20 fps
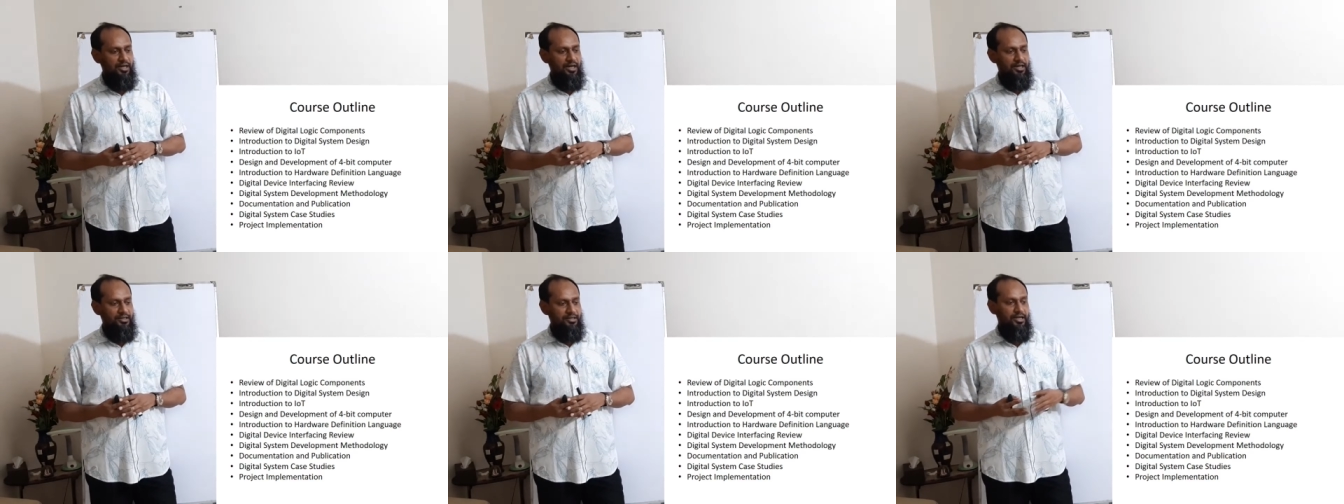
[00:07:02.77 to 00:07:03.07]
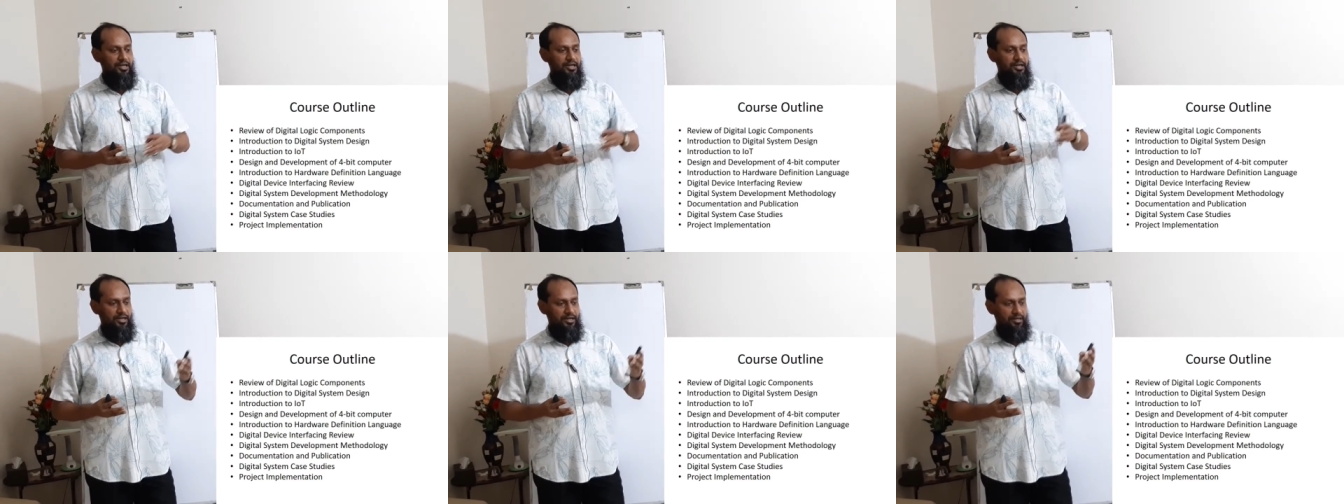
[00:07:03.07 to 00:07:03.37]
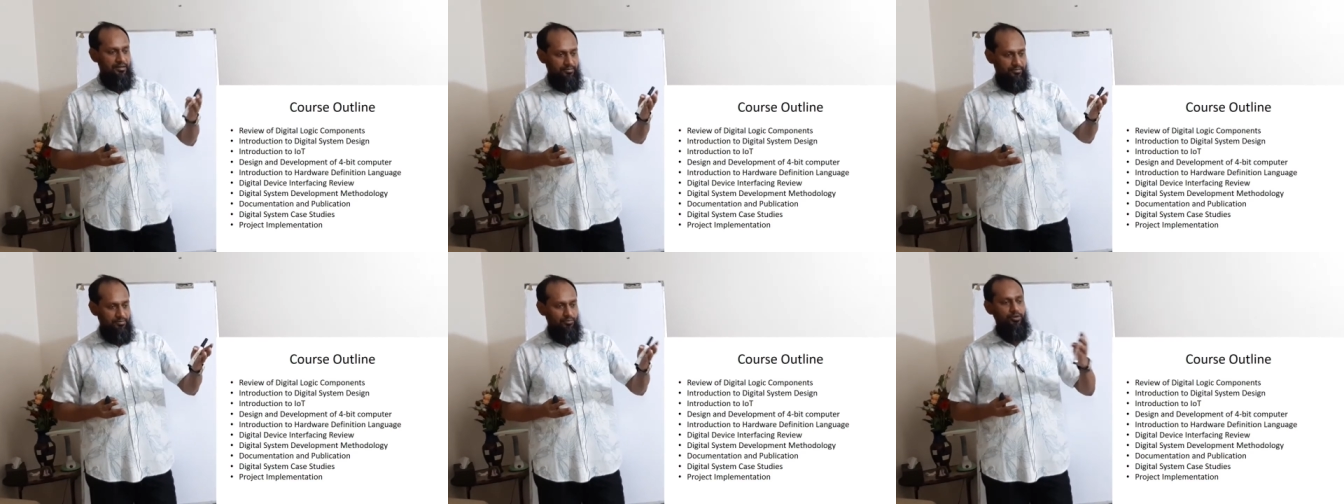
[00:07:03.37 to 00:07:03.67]
Then
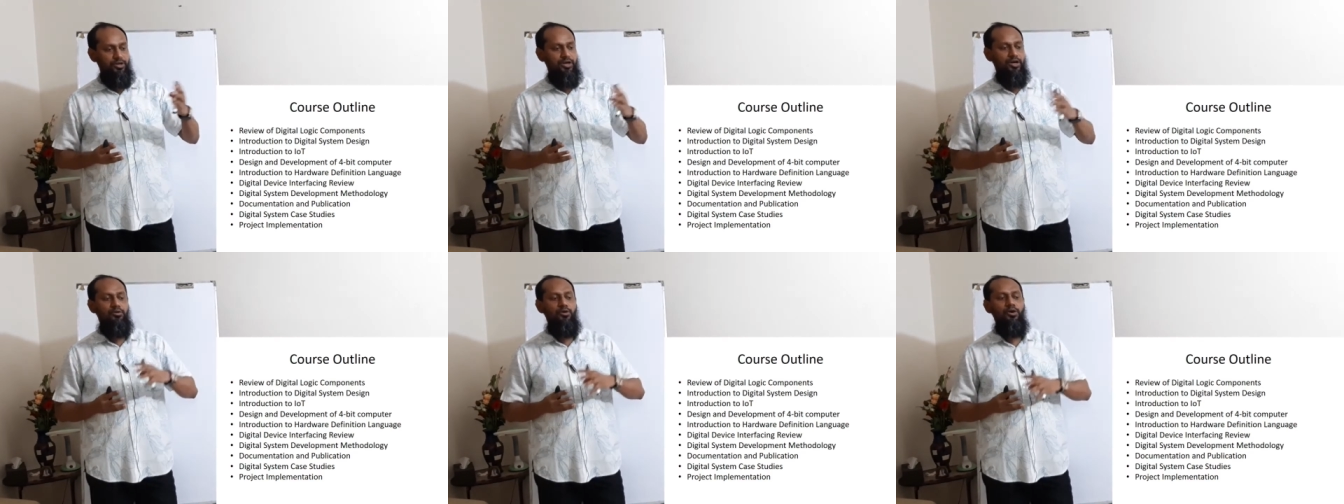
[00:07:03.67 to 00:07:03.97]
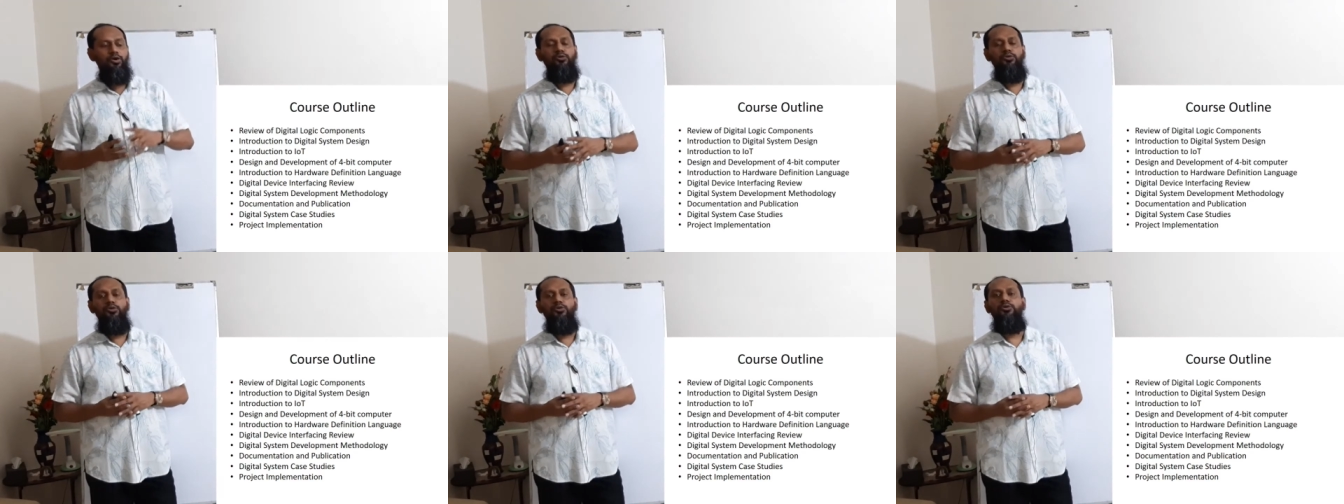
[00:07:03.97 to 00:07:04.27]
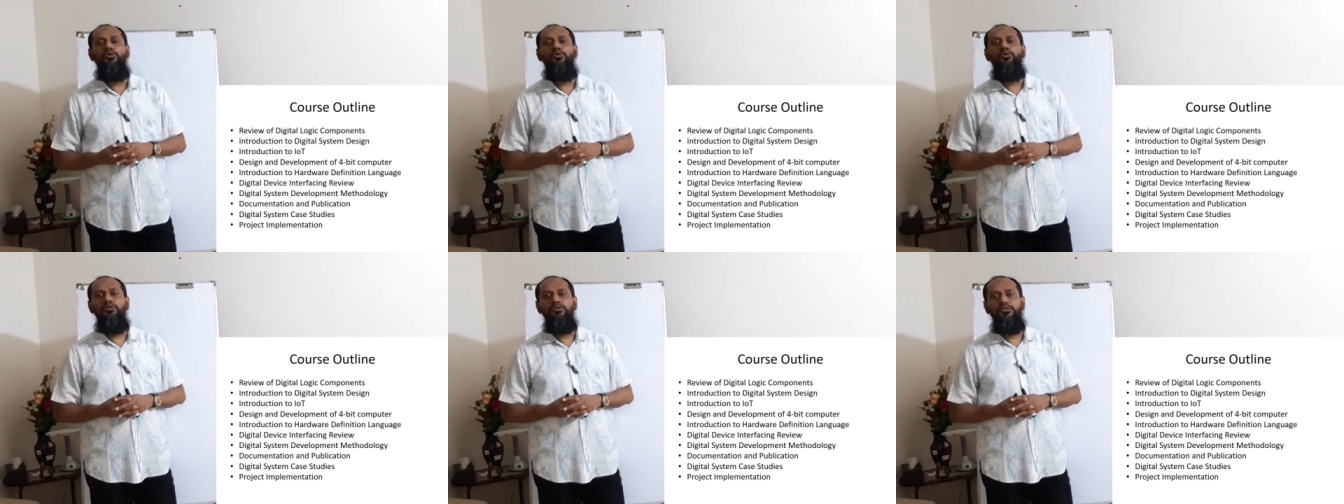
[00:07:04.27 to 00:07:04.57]
we are going to
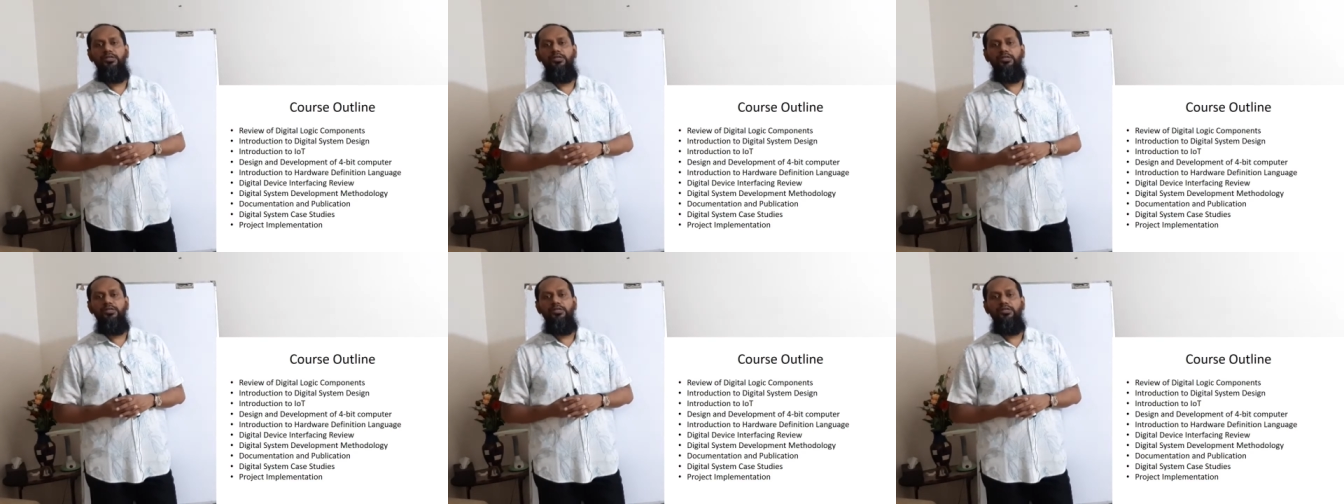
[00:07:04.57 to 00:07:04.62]
introduce